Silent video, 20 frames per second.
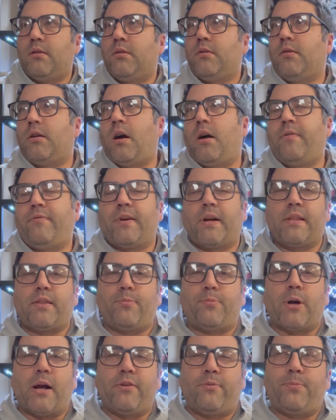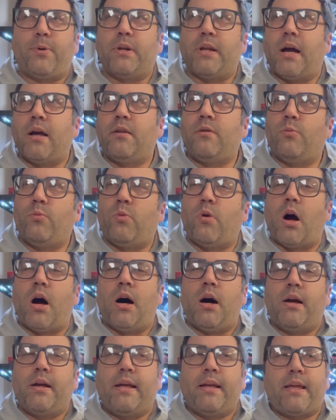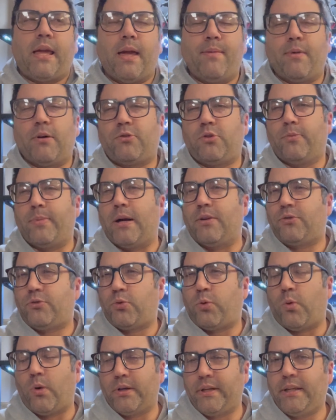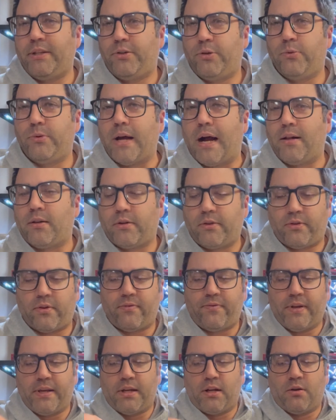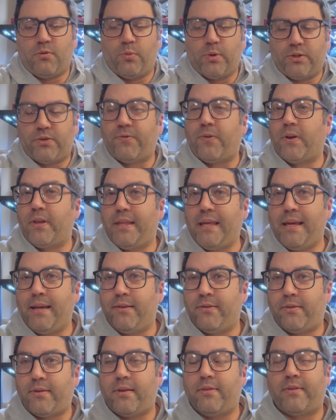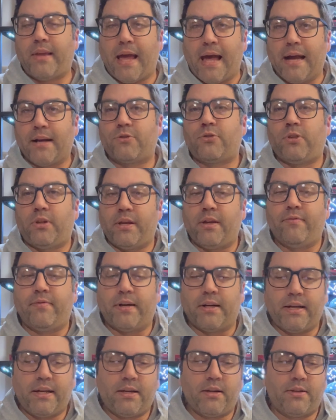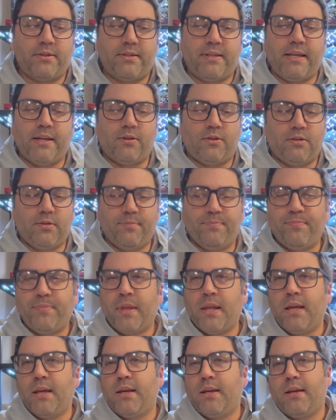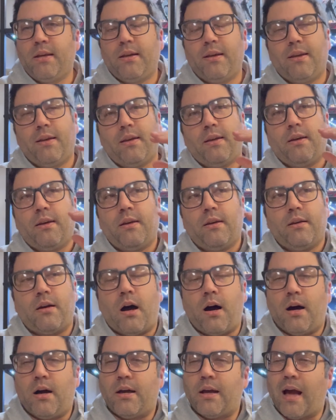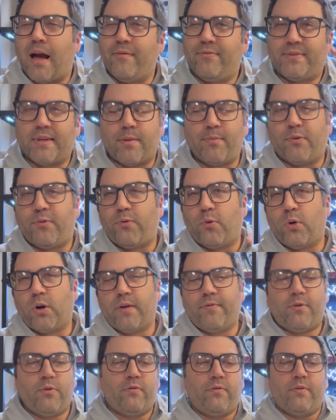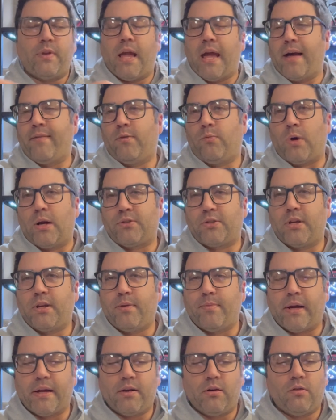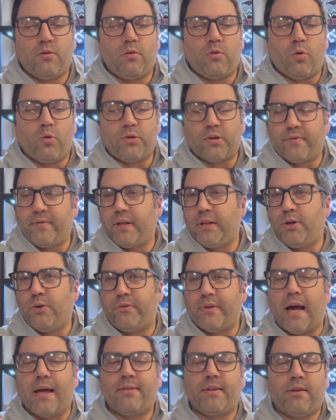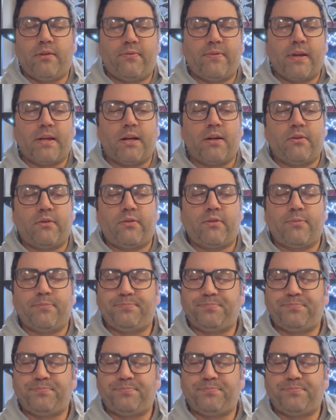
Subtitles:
I forget the price, but it came out to about $22 a figure, which for these is actually a very good deal. I've said before, if you haven't watched any of my older videos on these figures,